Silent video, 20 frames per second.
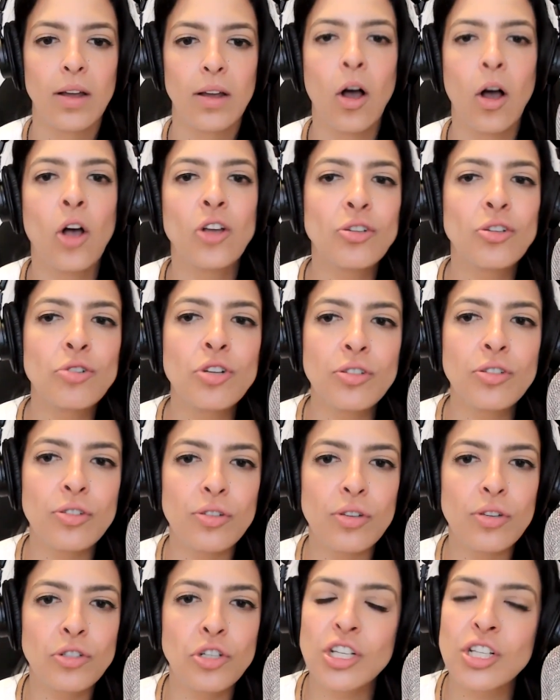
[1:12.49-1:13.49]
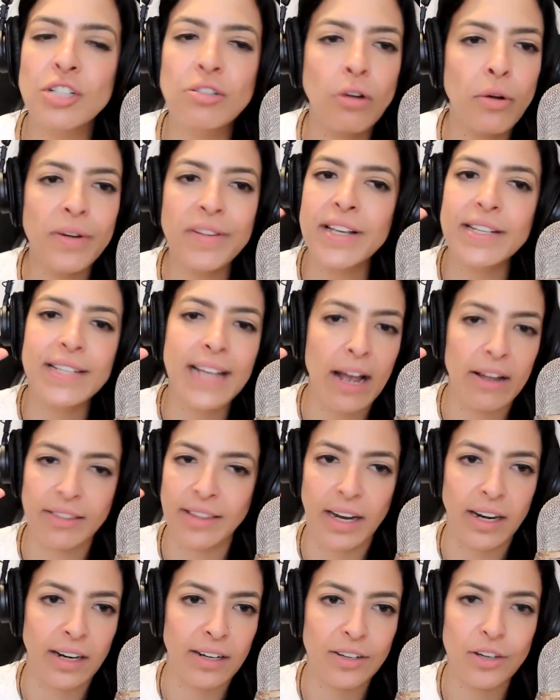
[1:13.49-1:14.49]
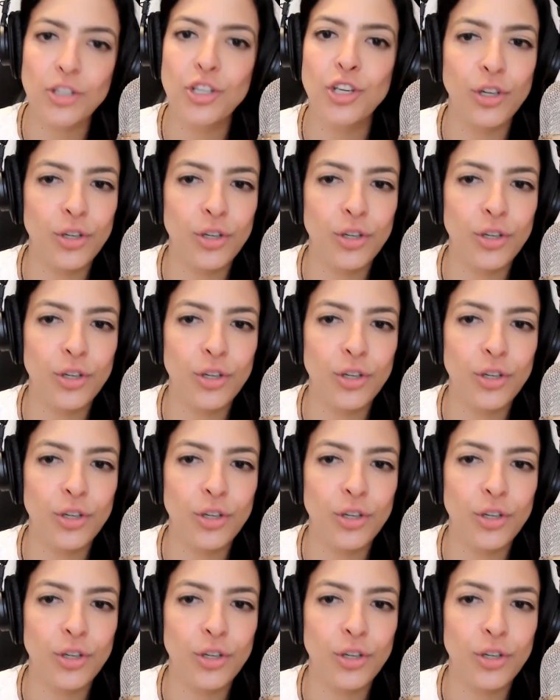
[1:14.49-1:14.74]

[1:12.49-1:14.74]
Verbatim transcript: So we also mentioned. Just, oh, go just ahead. Just throwing this out there.